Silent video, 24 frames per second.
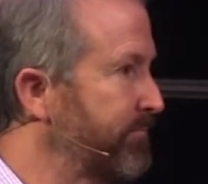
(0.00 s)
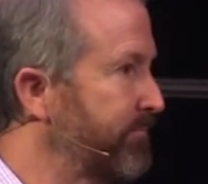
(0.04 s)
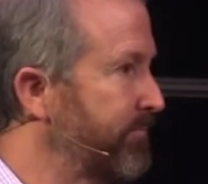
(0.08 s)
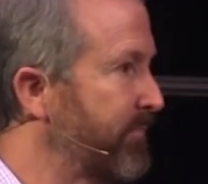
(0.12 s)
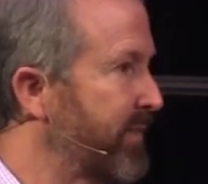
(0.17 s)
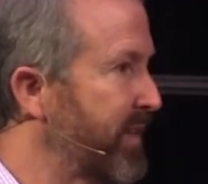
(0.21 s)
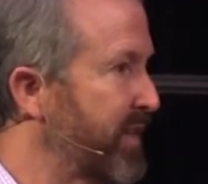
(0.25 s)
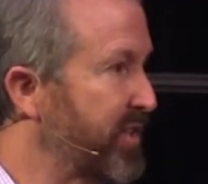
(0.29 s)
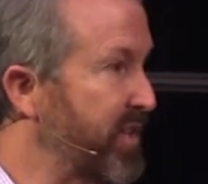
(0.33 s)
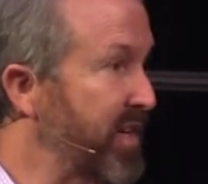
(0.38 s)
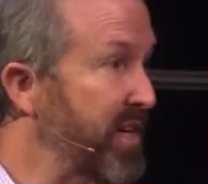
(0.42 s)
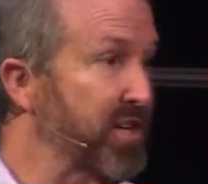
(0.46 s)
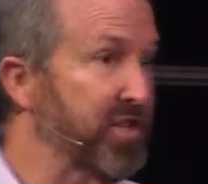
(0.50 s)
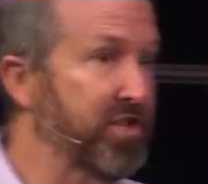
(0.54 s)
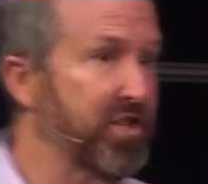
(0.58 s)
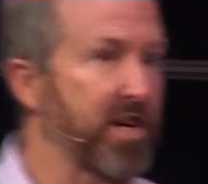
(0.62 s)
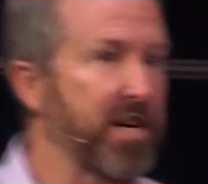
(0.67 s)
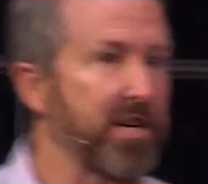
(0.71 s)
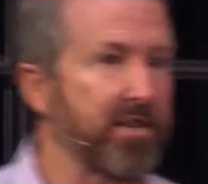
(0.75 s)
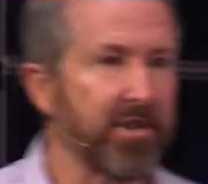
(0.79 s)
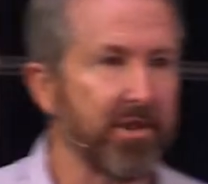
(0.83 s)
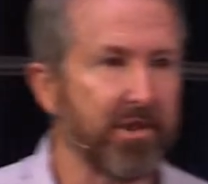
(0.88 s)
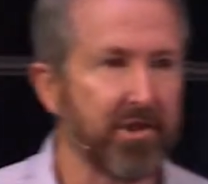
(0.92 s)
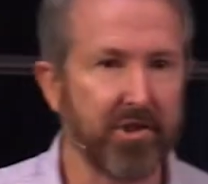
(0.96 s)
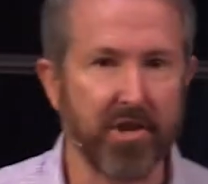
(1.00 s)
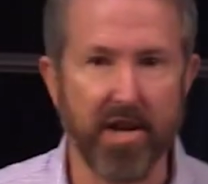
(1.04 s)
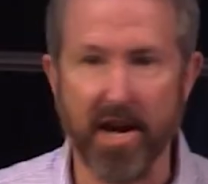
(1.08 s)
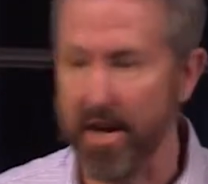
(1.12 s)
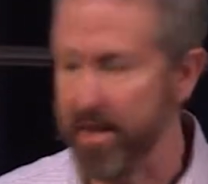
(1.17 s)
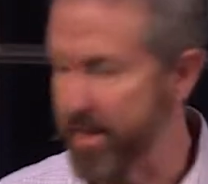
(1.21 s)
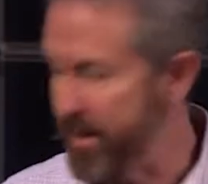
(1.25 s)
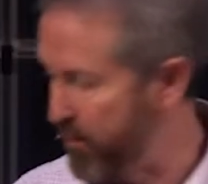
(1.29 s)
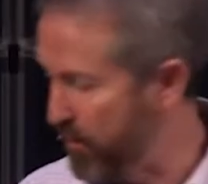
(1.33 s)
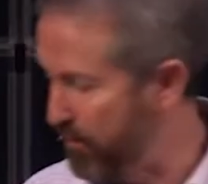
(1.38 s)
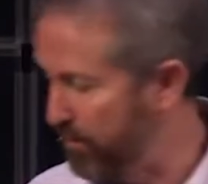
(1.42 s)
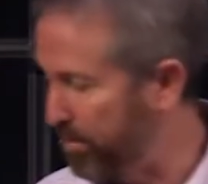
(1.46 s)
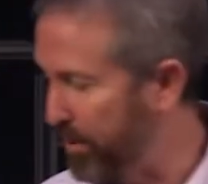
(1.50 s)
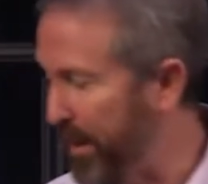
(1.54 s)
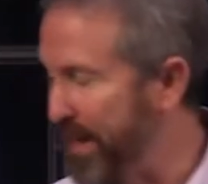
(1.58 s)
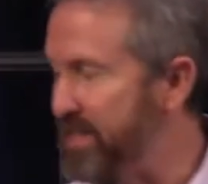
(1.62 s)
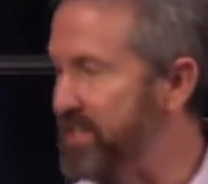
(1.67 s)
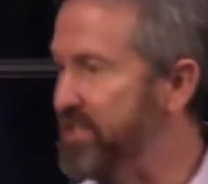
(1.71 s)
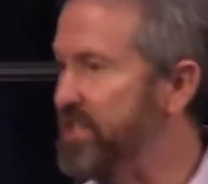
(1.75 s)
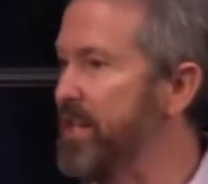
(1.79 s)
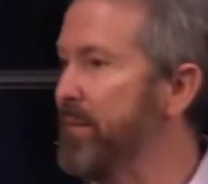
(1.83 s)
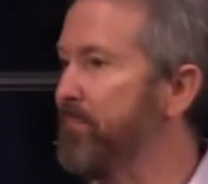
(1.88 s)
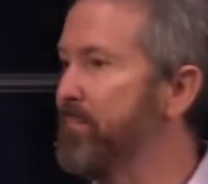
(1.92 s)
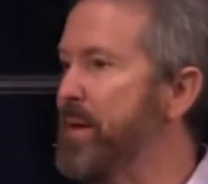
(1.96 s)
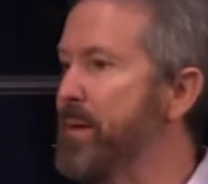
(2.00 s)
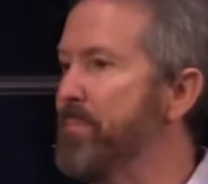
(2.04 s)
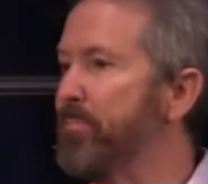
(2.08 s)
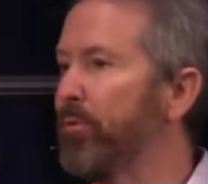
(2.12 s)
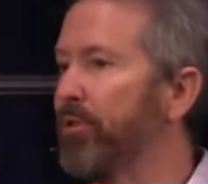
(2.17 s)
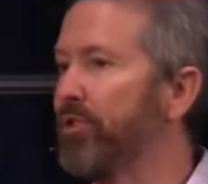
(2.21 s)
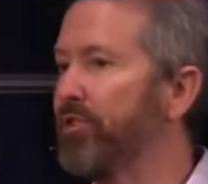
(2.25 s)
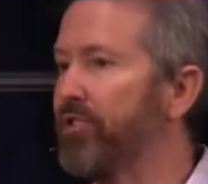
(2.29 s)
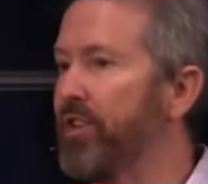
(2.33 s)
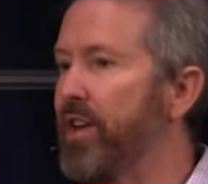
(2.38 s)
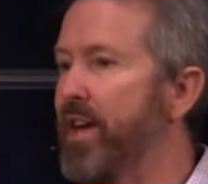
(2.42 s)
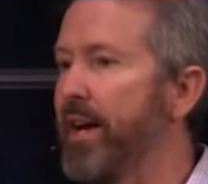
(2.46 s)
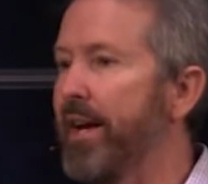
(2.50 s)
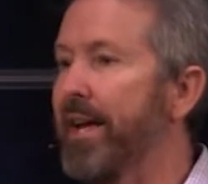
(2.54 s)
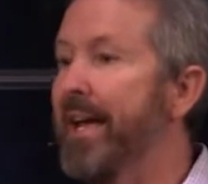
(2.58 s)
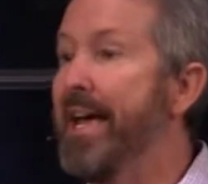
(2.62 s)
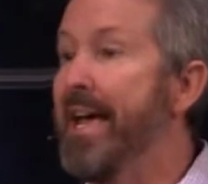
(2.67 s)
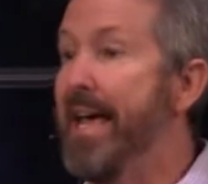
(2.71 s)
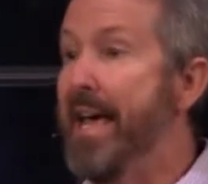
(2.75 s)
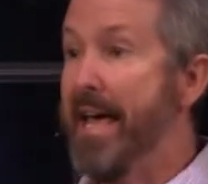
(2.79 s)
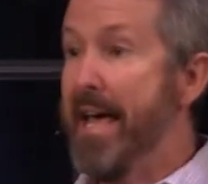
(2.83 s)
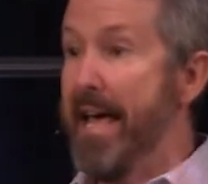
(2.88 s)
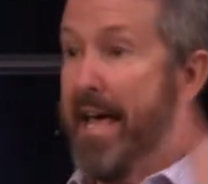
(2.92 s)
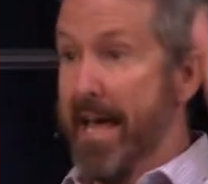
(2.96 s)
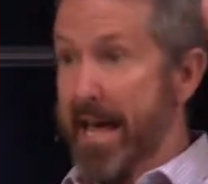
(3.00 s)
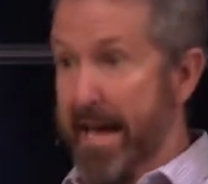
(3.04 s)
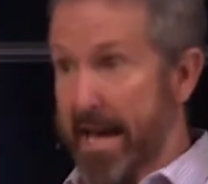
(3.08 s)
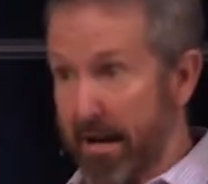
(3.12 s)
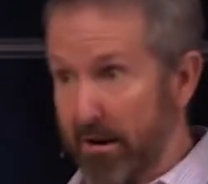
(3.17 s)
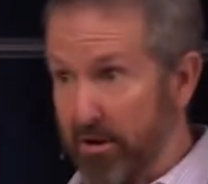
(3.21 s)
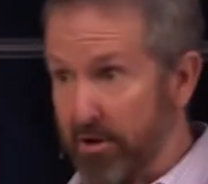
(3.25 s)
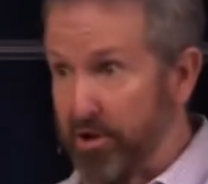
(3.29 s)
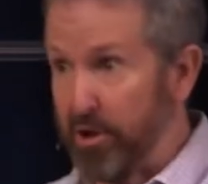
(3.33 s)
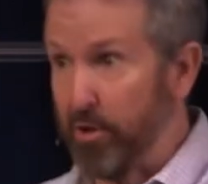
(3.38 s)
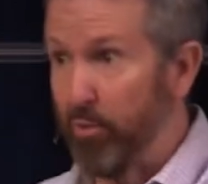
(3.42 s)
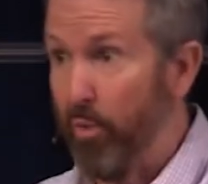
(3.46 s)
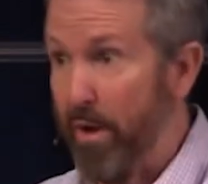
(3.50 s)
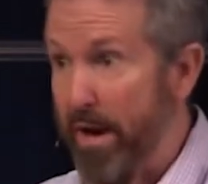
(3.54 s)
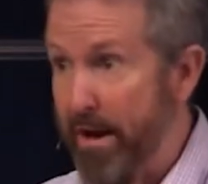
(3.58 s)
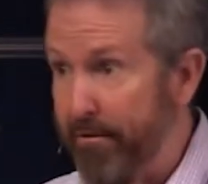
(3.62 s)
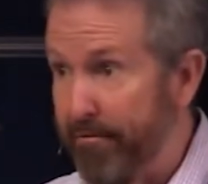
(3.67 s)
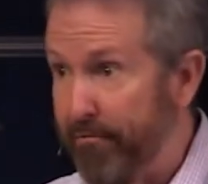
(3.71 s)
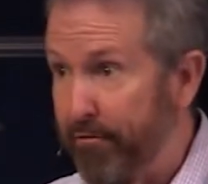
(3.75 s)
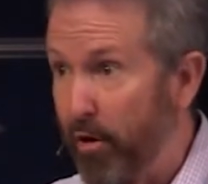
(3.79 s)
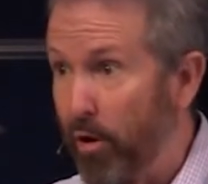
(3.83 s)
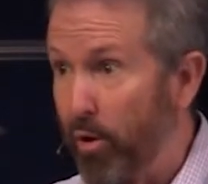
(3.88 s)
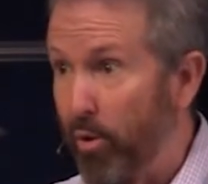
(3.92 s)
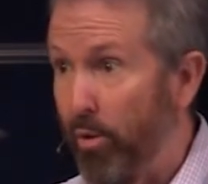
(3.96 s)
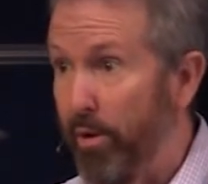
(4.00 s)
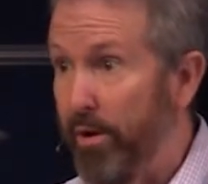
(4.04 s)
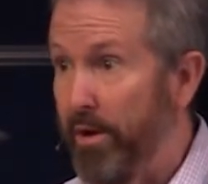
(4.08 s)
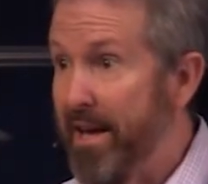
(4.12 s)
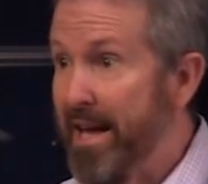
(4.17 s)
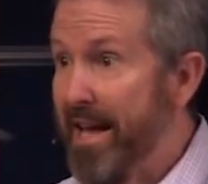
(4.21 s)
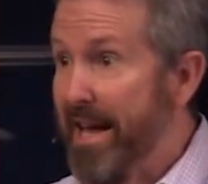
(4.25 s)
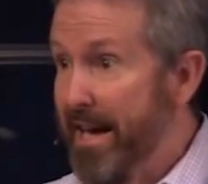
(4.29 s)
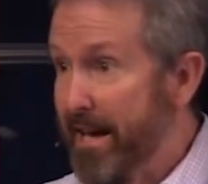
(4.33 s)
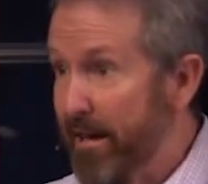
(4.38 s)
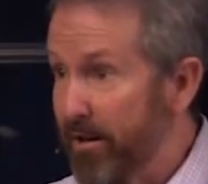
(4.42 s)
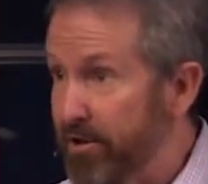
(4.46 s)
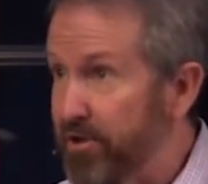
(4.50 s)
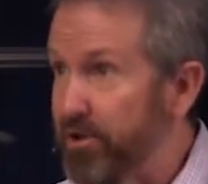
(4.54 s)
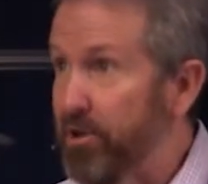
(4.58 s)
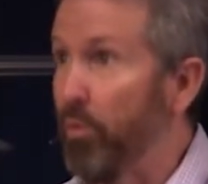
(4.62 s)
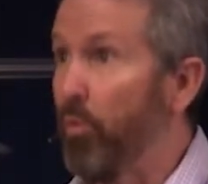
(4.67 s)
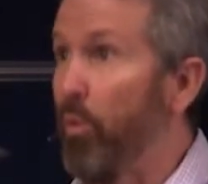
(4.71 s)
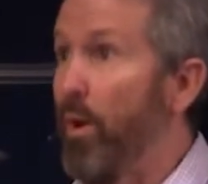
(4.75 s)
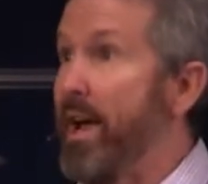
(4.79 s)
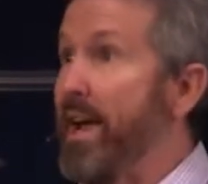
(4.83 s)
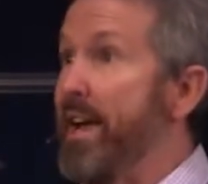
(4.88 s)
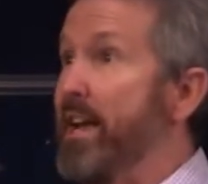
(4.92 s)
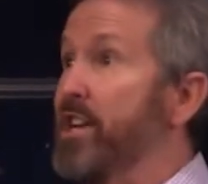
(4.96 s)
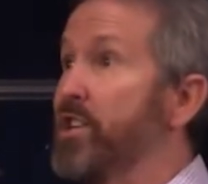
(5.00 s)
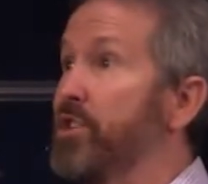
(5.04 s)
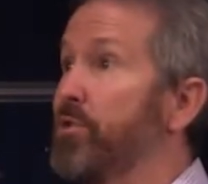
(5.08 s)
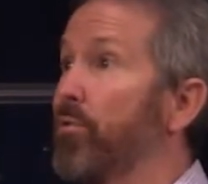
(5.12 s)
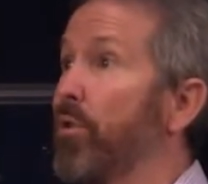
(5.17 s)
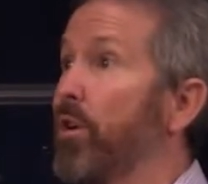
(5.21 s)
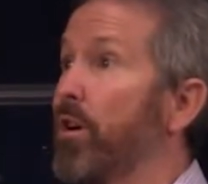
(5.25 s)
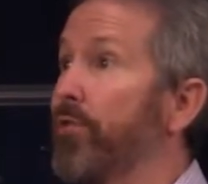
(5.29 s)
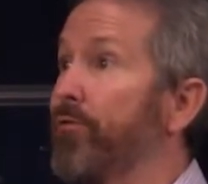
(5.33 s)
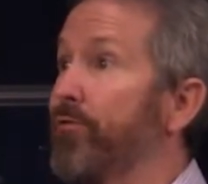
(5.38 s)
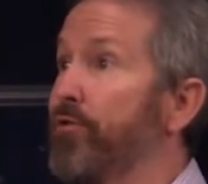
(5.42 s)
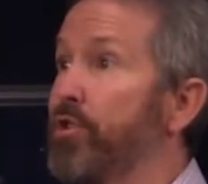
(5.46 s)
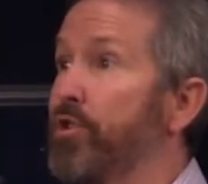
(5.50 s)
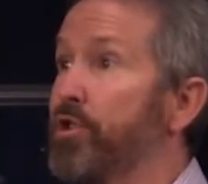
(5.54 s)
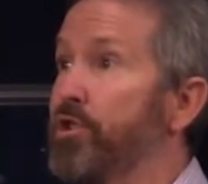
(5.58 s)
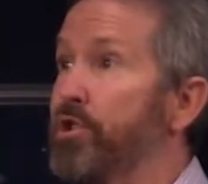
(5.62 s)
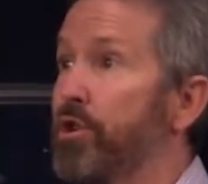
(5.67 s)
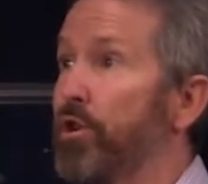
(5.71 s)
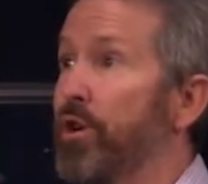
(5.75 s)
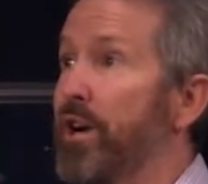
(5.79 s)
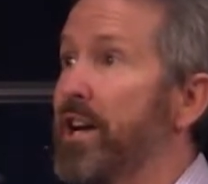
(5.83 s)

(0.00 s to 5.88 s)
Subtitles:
See, in Jesus' day, there were plenty of people saying, here's the way forward, here's the way into our future.